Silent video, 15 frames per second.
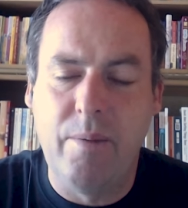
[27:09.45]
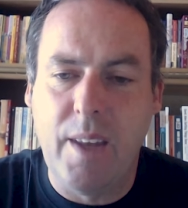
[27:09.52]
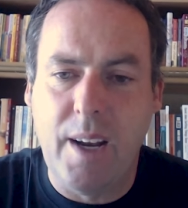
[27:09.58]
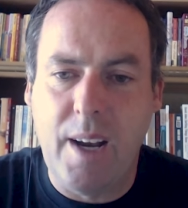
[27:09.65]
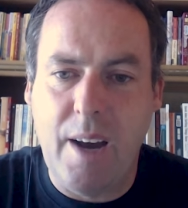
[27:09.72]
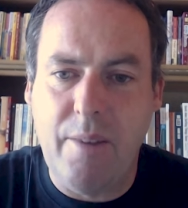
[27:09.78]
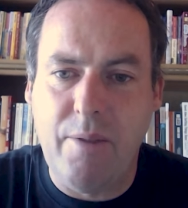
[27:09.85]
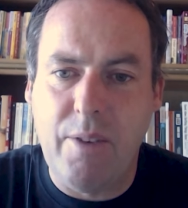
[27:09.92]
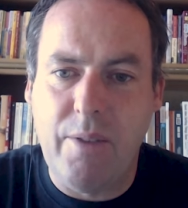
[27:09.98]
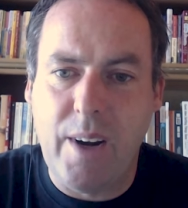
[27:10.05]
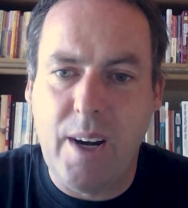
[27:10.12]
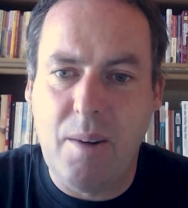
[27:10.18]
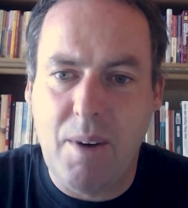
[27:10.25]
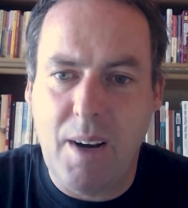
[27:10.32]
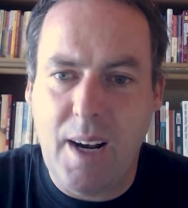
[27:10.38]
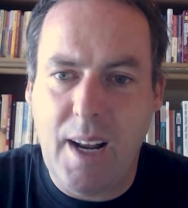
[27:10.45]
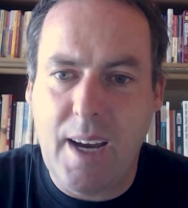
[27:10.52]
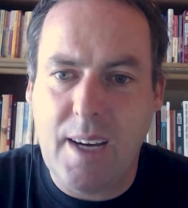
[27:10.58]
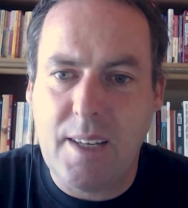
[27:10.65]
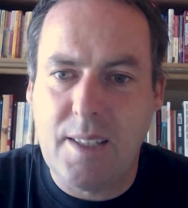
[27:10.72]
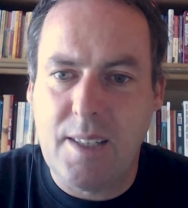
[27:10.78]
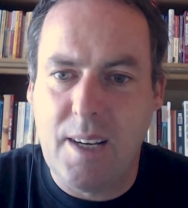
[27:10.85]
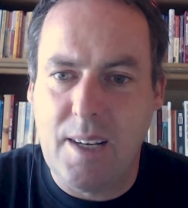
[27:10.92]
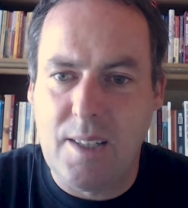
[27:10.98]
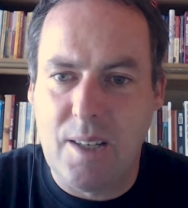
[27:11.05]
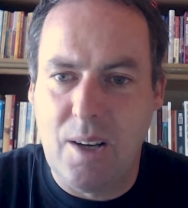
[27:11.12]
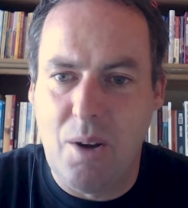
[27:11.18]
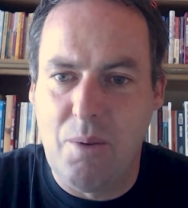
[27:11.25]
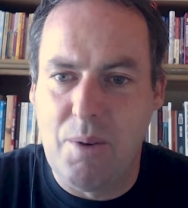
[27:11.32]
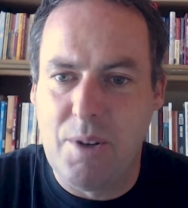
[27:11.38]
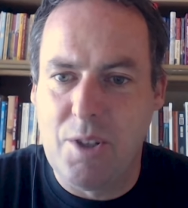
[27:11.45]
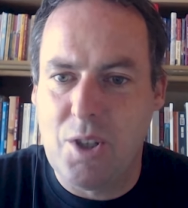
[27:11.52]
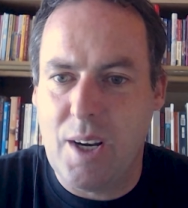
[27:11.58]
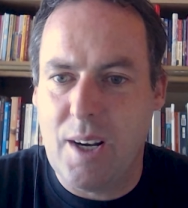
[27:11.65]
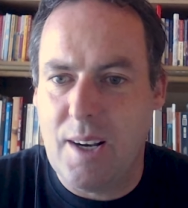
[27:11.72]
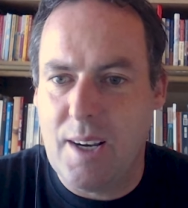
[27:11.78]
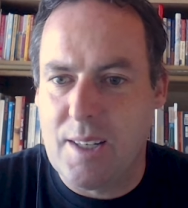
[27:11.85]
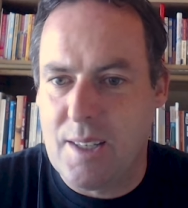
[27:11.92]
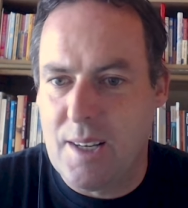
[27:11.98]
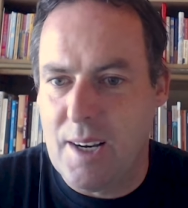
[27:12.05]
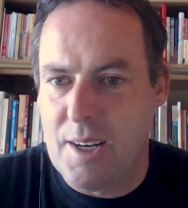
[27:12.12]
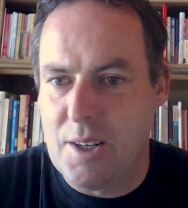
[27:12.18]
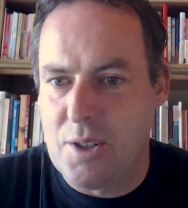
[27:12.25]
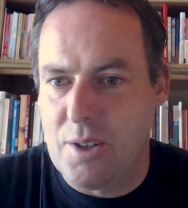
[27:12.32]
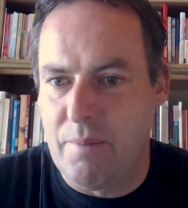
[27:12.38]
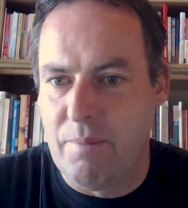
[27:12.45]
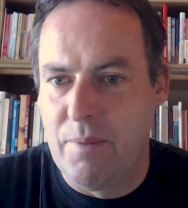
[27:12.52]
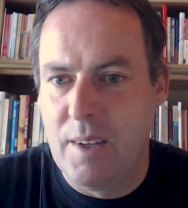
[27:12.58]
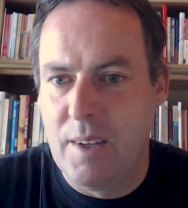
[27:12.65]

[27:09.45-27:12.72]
and have a very relaxed and a slow and gentle exhalation.